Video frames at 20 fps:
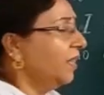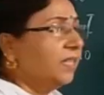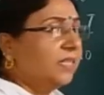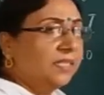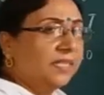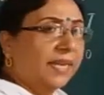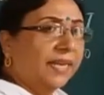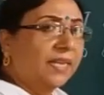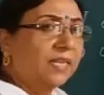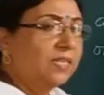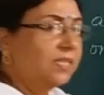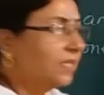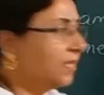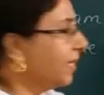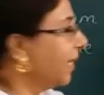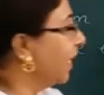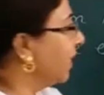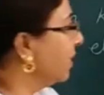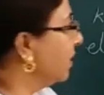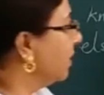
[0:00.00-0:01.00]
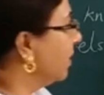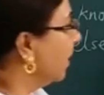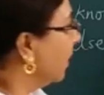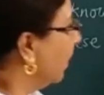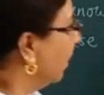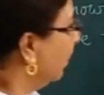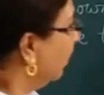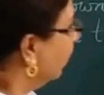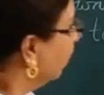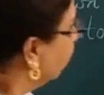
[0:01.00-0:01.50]
In the second
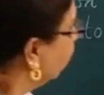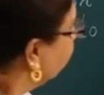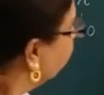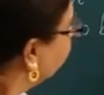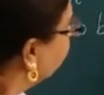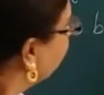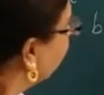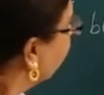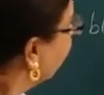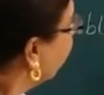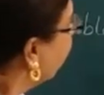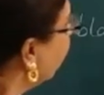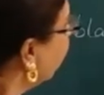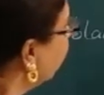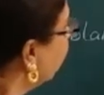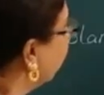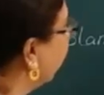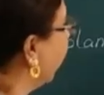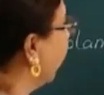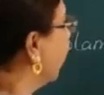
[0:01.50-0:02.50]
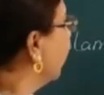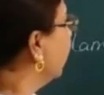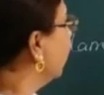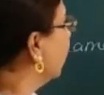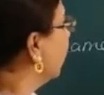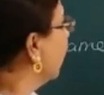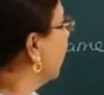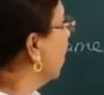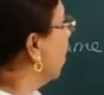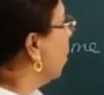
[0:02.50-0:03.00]
stanza, he
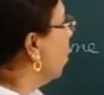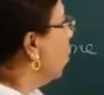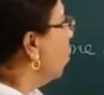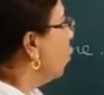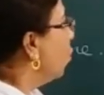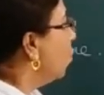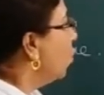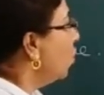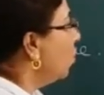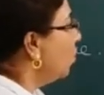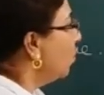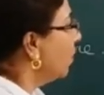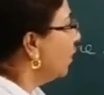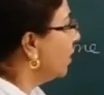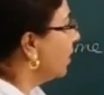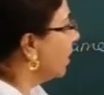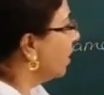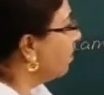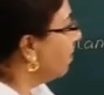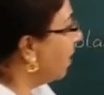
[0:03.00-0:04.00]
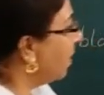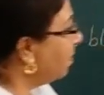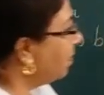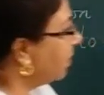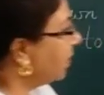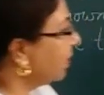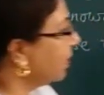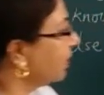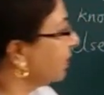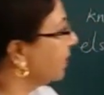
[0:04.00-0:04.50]
says, who would
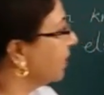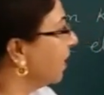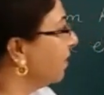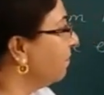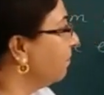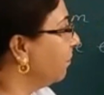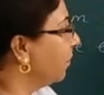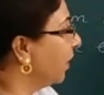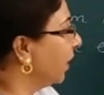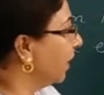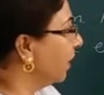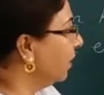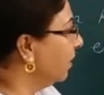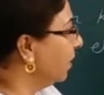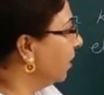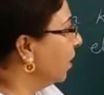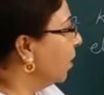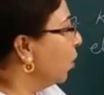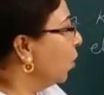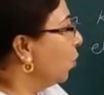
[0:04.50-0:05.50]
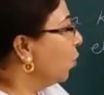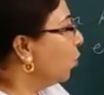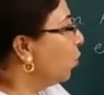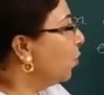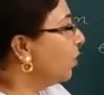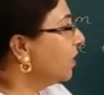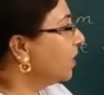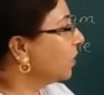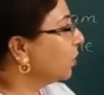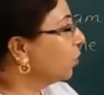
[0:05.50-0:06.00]
remember someone
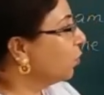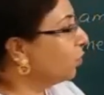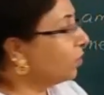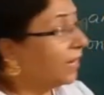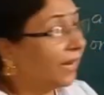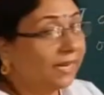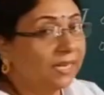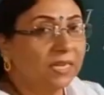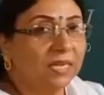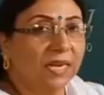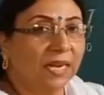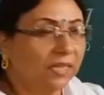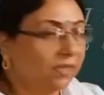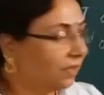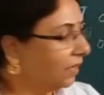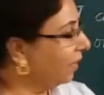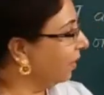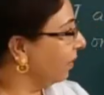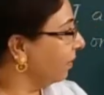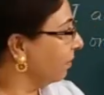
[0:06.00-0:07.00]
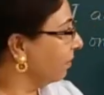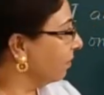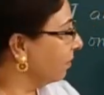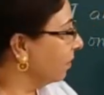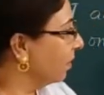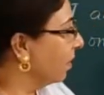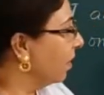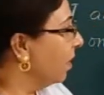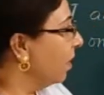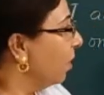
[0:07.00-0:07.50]
who is good at
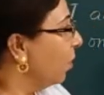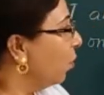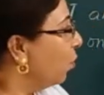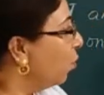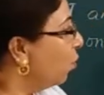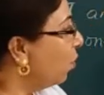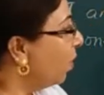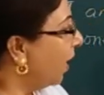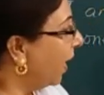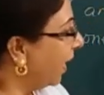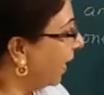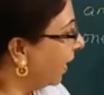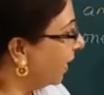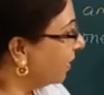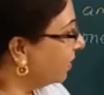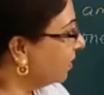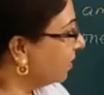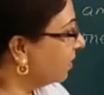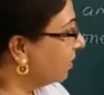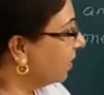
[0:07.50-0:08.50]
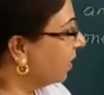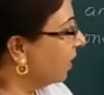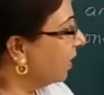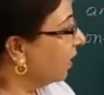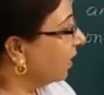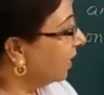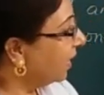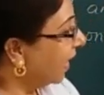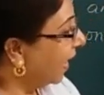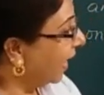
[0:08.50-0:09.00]
nothing, who has,
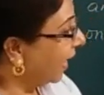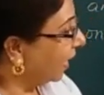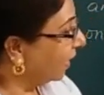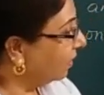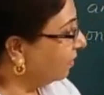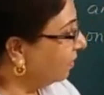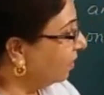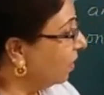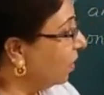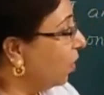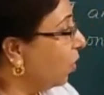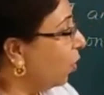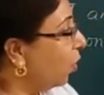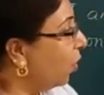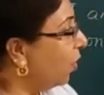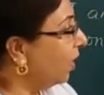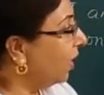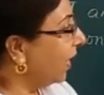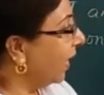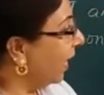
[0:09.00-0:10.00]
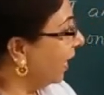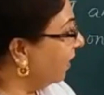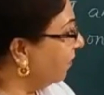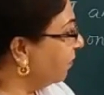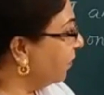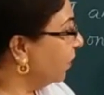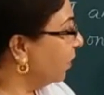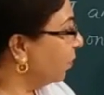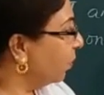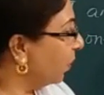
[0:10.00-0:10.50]
can, or
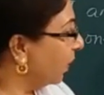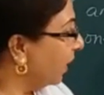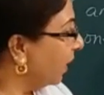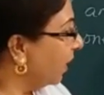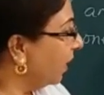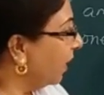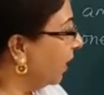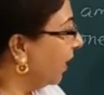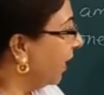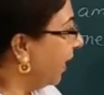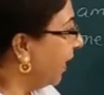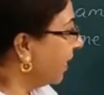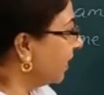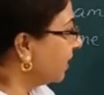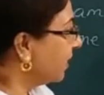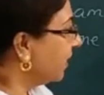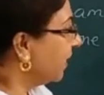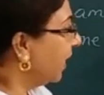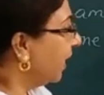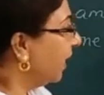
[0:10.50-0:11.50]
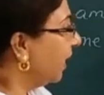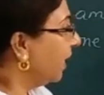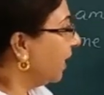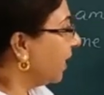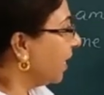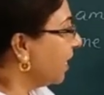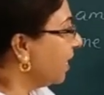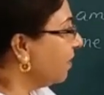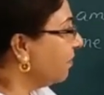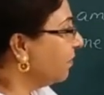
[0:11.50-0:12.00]
ever will
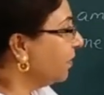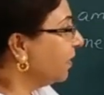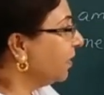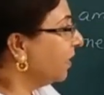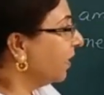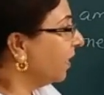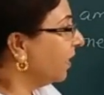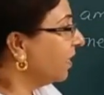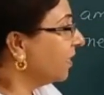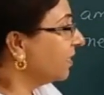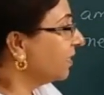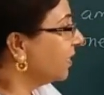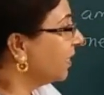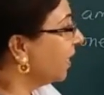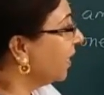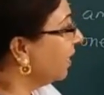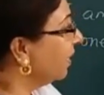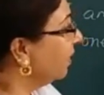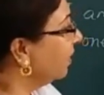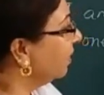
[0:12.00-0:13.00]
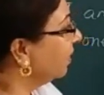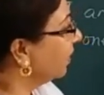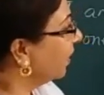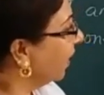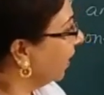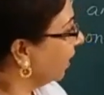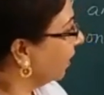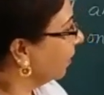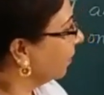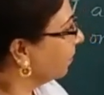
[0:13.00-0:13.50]
excel even in a single
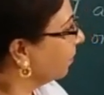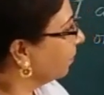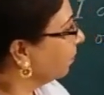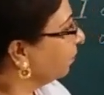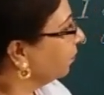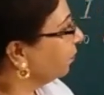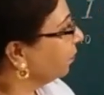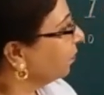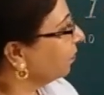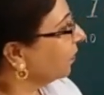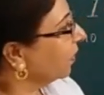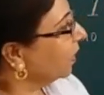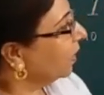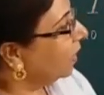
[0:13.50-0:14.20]
thing?